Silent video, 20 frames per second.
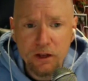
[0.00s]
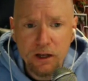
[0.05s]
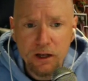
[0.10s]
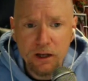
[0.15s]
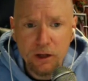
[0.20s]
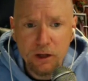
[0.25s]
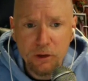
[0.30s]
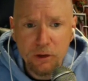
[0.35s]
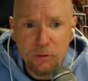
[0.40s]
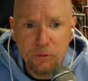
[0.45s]

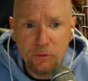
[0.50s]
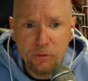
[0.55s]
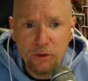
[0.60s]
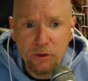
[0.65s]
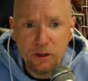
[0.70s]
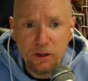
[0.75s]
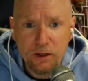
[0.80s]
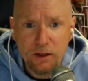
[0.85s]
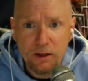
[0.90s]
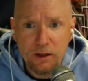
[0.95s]
of
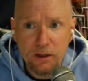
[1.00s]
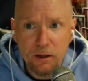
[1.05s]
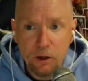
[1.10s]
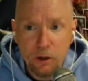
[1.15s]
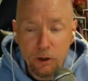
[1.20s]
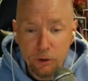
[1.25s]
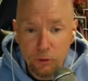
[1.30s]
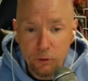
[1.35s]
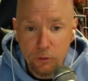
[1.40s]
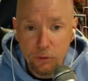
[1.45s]

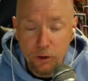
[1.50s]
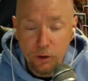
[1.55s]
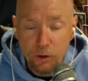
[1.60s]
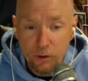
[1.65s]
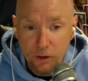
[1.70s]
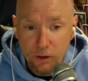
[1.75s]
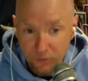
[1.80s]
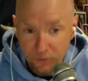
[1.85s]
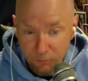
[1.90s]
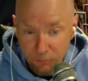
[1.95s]
our
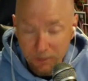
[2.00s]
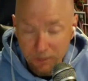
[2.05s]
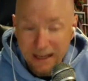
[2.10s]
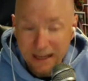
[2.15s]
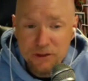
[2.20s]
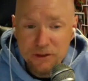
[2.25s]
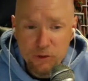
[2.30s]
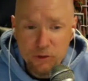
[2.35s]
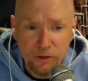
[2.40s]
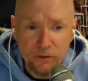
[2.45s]

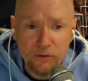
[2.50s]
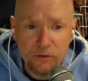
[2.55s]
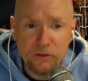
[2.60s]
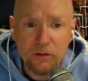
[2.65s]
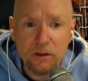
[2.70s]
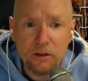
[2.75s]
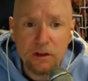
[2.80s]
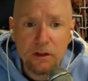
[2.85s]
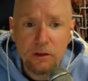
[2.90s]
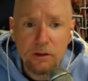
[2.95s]

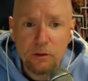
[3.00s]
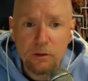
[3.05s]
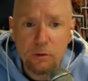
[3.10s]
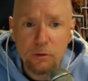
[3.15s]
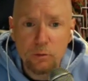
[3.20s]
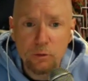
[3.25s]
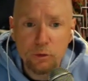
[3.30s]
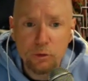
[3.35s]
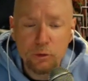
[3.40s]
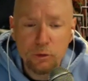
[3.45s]
patrons
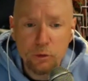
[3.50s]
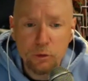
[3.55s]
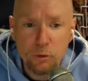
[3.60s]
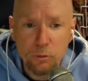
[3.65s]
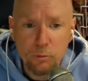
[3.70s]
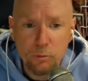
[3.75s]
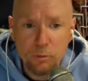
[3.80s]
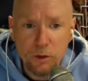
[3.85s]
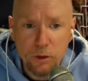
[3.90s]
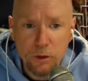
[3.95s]
who
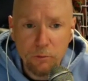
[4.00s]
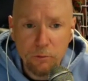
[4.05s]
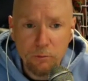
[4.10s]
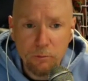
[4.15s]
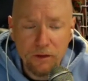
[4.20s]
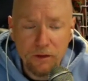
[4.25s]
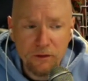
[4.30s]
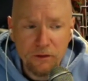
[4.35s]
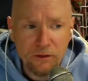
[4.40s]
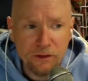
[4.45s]
do
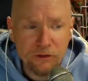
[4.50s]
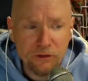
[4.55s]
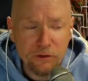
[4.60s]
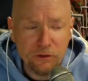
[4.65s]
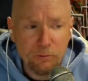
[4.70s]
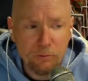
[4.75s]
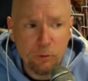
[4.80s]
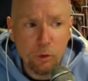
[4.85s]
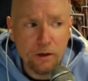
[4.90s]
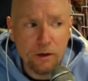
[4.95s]
monthly
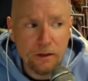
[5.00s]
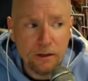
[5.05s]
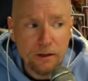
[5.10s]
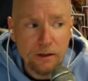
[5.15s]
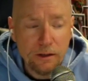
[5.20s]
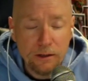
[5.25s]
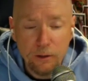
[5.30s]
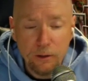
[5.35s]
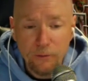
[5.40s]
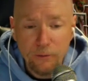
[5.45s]
support,
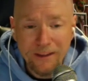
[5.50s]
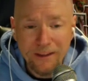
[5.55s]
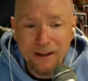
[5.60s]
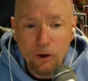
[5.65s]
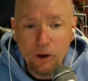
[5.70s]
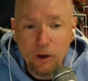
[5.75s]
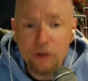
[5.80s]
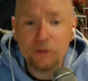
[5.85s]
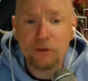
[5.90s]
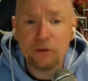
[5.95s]
they
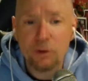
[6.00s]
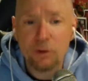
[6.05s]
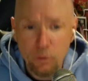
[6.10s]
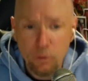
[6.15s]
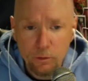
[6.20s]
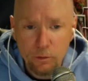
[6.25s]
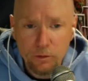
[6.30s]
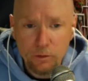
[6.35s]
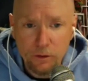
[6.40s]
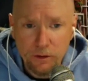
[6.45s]

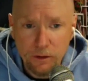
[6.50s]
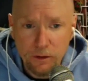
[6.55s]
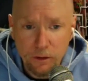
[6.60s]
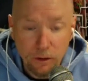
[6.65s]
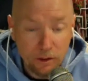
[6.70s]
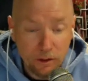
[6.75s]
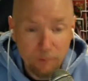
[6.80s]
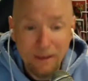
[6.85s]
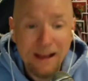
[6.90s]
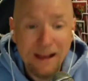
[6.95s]
also are
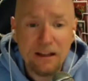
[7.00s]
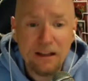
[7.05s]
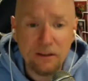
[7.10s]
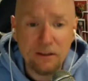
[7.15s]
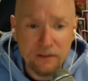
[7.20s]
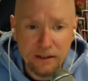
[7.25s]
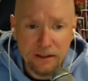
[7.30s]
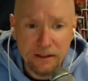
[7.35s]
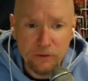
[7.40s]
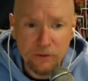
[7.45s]

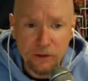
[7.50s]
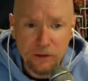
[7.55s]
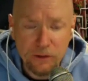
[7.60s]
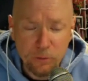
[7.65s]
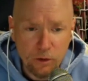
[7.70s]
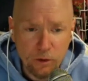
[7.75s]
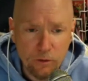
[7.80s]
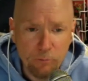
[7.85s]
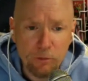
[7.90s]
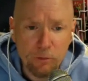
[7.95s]
automatically entered. It's
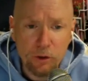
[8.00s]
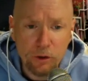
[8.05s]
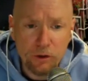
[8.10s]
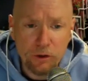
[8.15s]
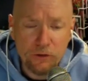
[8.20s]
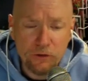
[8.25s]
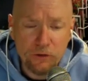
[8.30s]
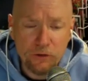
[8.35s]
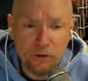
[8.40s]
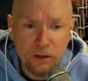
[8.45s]
one of the
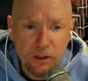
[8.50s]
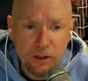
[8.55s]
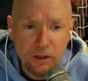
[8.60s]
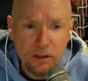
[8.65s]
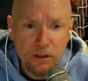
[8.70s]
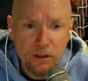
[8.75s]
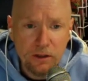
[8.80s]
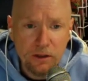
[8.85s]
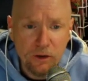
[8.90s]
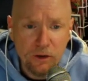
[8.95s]
perks
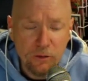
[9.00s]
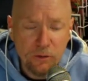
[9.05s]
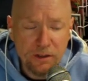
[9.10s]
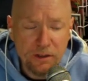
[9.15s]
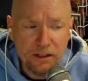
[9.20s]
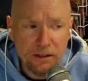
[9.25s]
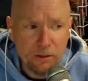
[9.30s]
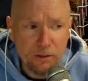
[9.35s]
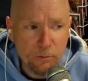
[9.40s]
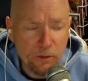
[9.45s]
of
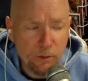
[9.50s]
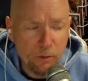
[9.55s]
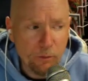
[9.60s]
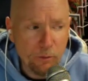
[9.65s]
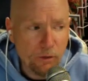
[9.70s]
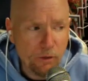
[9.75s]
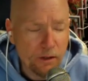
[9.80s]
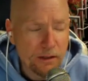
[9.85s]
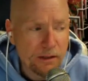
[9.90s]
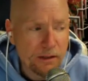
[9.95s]
being a
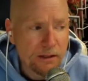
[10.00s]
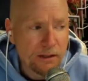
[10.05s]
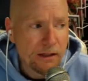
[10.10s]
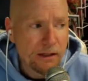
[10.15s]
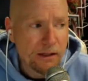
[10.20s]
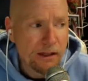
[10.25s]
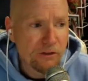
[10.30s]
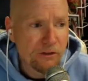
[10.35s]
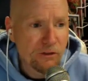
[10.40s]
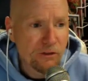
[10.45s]
member.
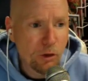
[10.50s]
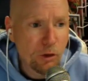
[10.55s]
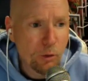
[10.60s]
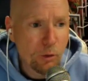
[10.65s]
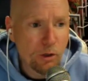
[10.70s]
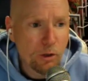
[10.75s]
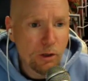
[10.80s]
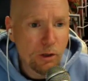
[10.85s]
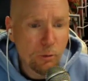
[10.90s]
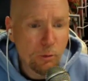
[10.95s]
And so
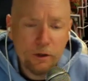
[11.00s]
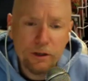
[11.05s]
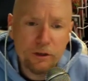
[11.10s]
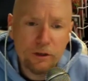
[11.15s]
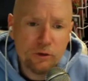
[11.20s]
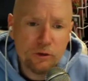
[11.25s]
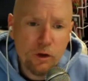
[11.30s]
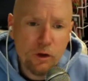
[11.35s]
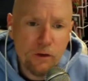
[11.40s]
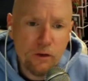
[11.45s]
we're going
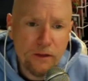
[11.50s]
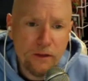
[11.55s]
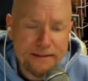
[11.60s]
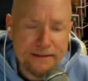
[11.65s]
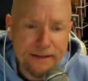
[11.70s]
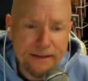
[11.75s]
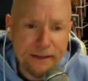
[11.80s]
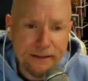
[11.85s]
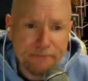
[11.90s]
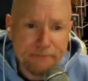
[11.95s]
to draw that
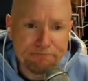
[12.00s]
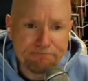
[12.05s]
today.